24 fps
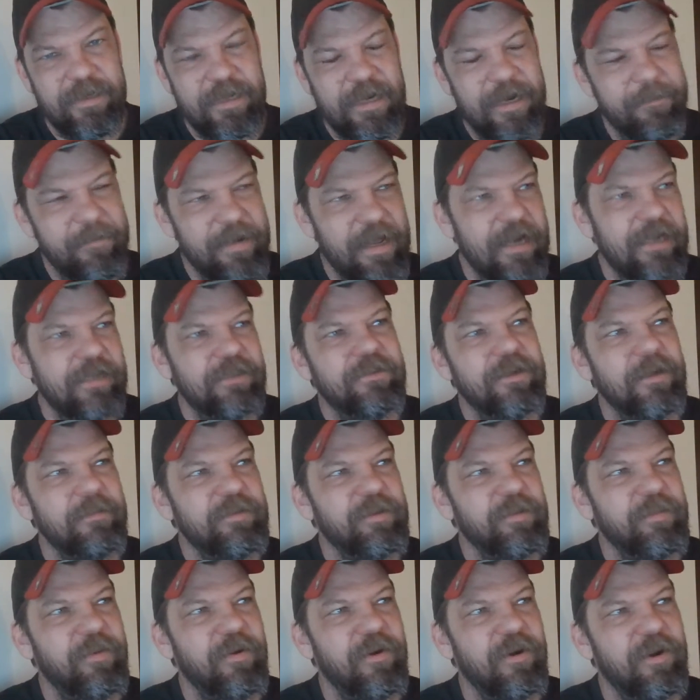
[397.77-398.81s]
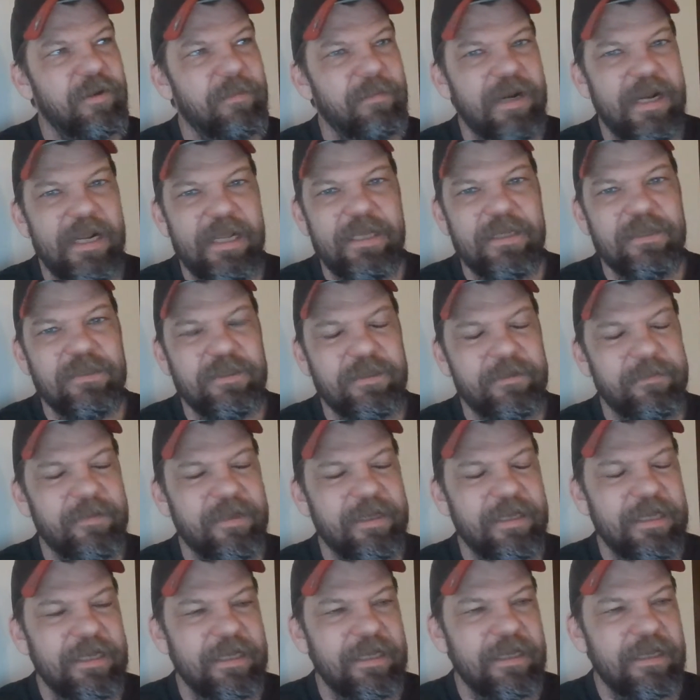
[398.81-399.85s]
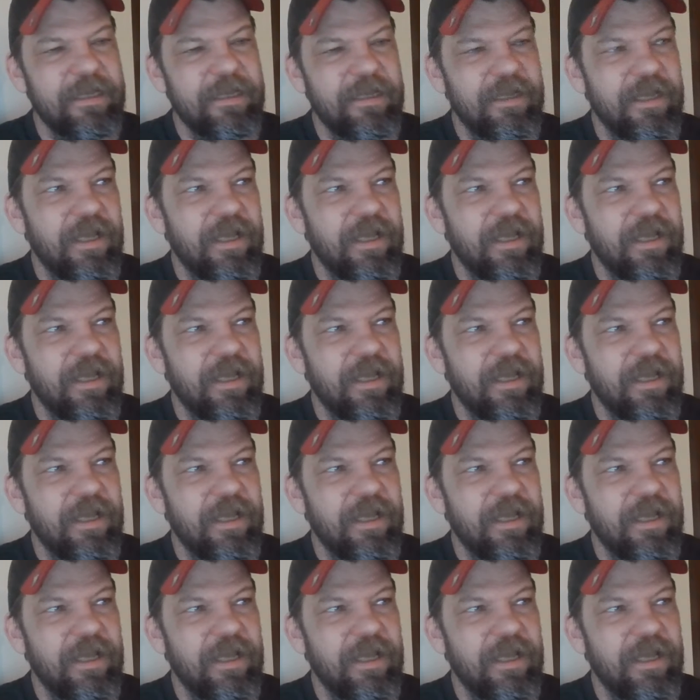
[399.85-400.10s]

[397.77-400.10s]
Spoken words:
and I'm not a Trump supporter, but I used to be,